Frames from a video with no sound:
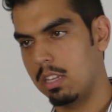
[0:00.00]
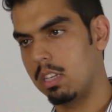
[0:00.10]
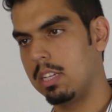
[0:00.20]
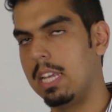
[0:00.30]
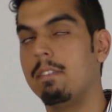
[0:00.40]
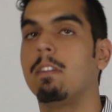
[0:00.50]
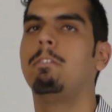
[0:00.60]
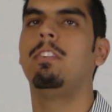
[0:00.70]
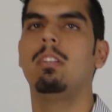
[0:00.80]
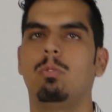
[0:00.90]
giving
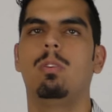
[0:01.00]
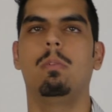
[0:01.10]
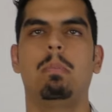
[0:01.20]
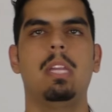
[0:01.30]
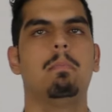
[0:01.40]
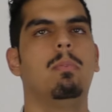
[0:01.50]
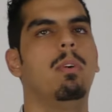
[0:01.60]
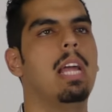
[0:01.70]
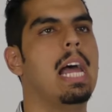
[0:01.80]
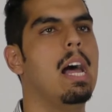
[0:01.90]
freedom to other people,
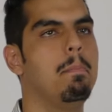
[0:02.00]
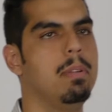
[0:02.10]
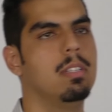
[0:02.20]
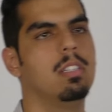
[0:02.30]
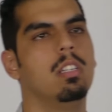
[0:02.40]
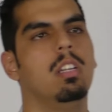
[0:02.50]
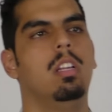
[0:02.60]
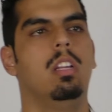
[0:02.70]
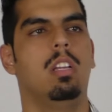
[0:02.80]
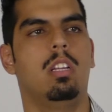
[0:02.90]
what happened
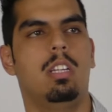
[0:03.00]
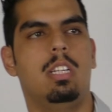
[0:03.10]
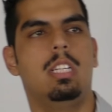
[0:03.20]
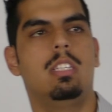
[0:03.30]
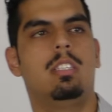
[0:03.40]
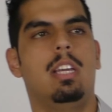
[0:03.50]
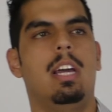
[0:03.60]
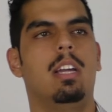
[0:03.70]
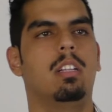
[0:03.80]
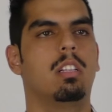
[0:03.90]
is
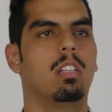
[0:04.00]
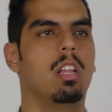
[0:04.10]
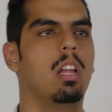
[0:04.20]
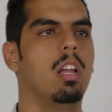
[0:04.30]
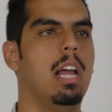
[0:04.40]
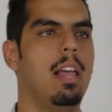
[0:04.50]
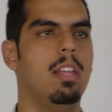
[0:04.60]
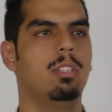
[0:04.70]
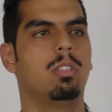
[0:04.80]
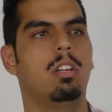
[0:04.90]
that I
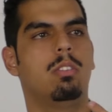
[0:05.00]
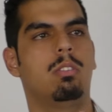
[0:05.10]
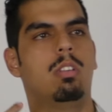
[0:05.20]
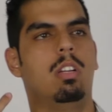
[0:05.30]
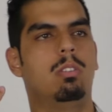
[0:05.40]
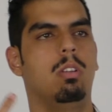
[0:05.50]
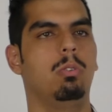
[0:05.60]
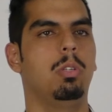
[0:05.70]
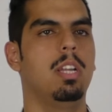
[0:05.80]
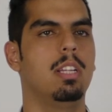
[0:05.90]
then started
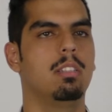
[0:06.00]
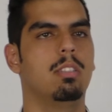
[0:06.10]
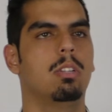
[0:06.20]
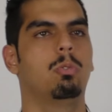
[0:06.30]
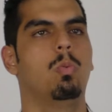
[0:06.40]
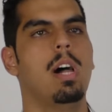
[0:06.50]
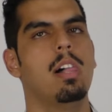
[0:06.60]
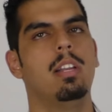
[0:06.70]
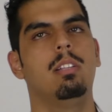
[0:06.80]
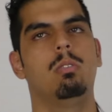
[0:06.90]
associating
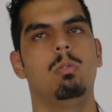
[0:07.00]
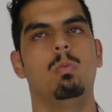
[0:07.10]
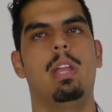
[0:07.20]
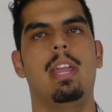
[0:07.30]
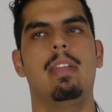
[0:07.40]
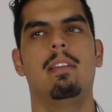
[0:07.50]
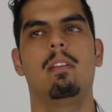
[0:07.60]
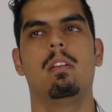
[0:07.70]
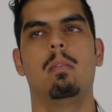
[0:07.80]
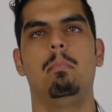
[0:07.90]
sexuality to a
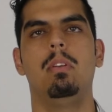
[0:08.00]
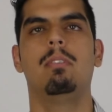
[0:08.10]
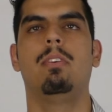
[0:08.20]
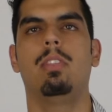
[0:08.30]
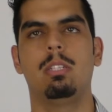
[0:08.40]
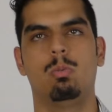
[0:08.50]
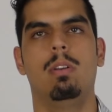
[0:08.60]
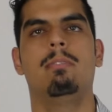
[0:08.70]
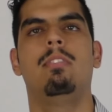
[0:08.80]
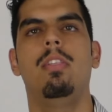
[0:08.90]
beautiful thing, to
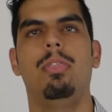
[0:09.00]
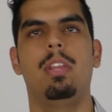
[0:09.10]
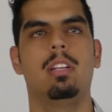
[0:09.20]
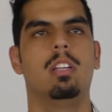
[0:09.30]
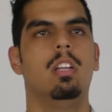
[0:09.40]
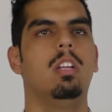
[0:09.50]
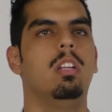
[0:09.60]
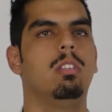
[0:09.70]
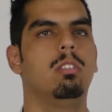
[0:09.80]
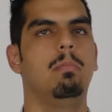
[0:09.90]
a fun thing,
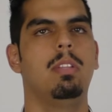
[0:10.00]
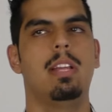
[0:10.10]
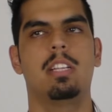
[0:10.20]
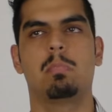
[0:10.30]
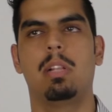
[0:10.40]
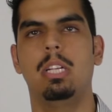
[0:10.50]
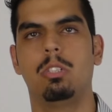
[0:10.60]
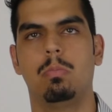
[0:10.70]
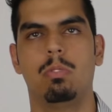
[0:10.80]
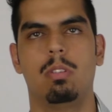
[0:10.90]
something that is
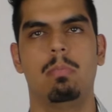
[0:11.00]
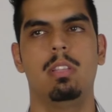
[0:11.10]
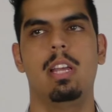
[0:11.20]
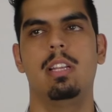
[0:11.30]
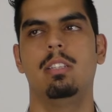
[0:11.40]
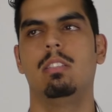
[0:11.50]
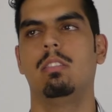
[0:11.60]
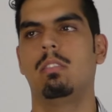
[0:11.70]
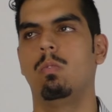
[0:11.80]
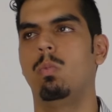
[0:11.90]
pleasurable, something that is
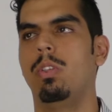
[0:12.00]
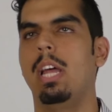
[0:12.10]
worth